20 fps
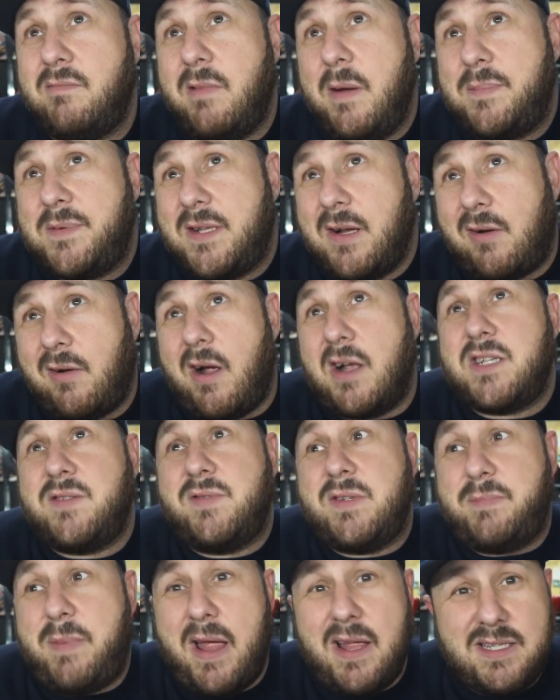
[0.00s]
rips the crotch of
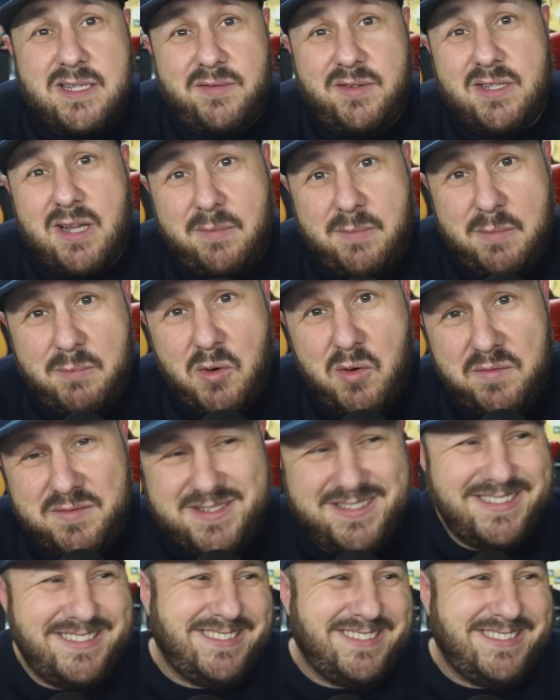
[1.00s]
his pants every time he moves?